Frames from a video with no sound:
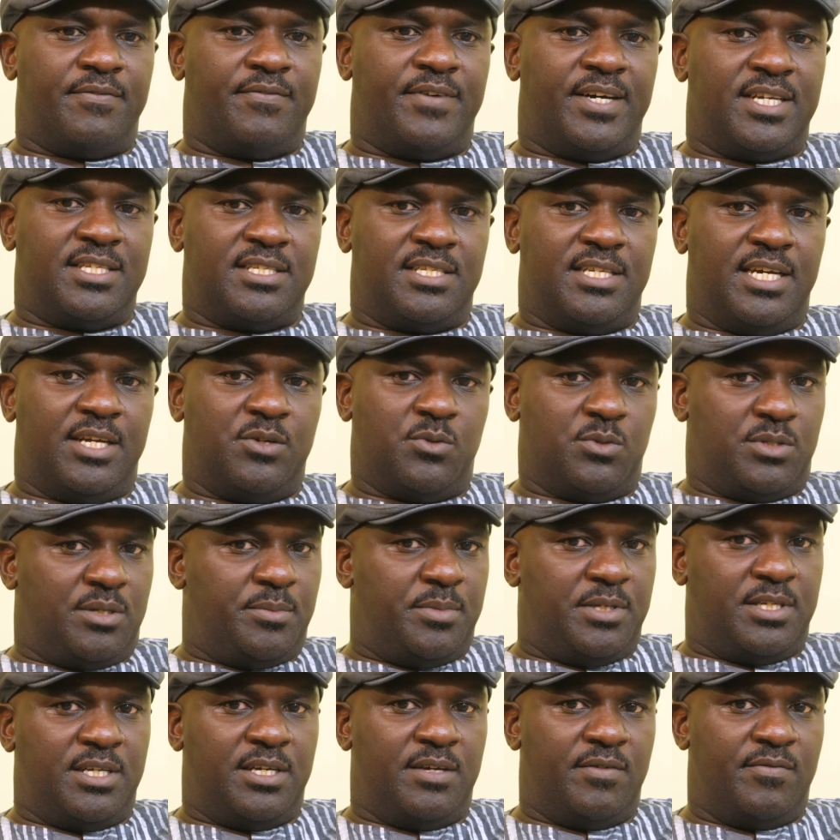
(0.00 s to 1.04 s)
first night was a
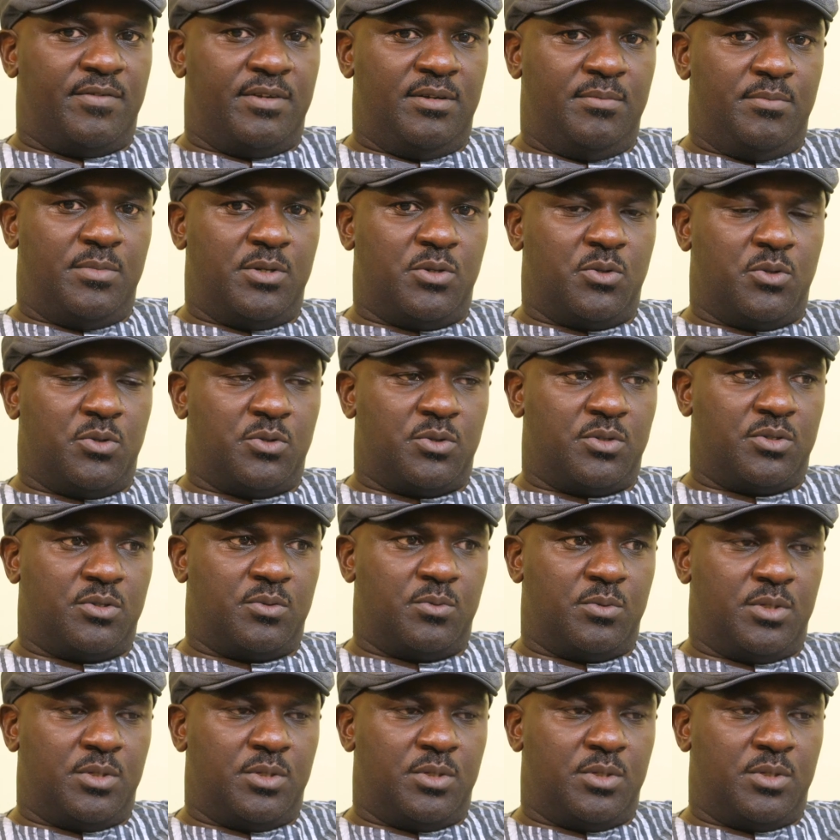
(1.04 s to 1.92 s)
bit heavy because